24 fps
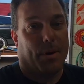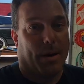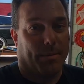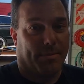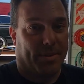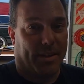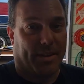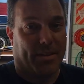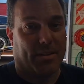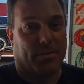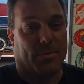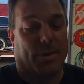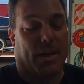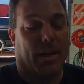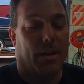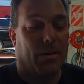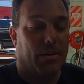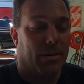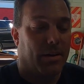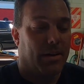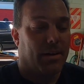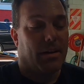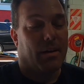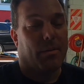pipe done as
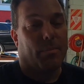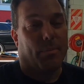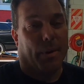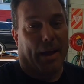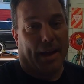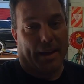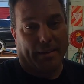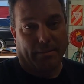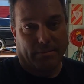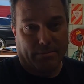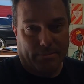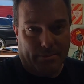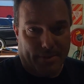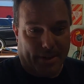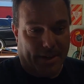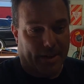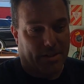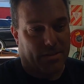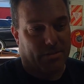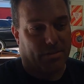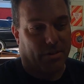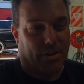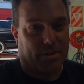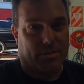well. But
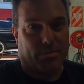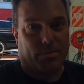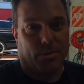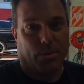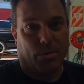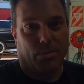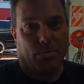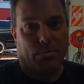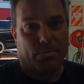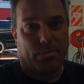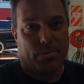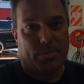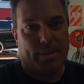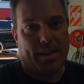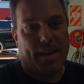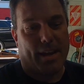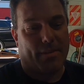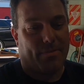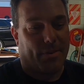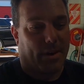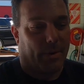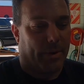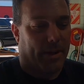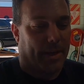fingers crossed, we'll see
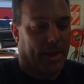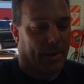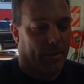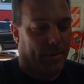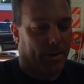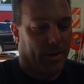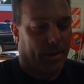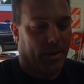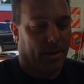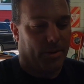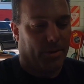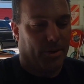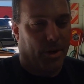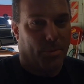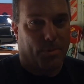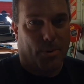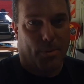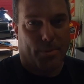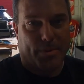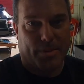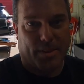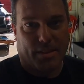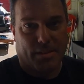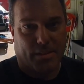how far we get. No
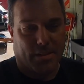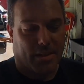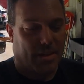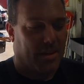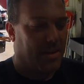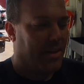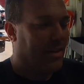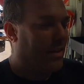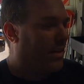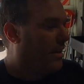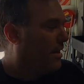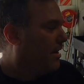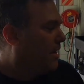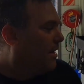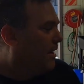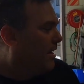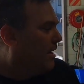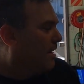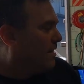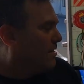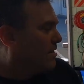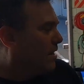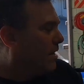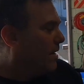promises.
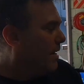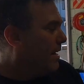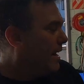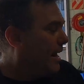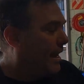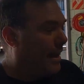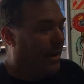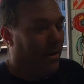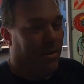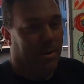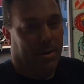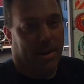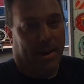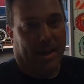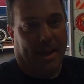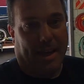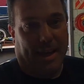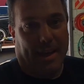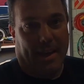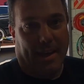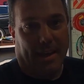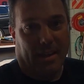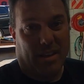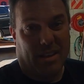So
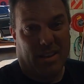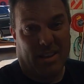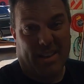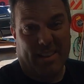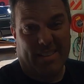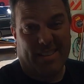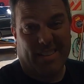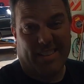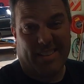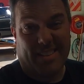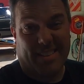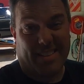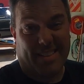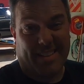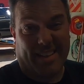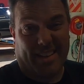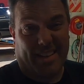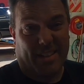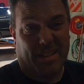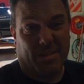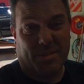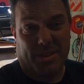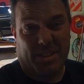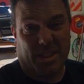yeah, let's just
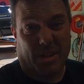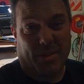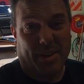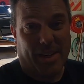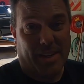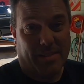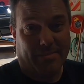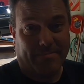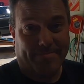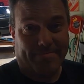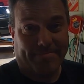get into it, shall we?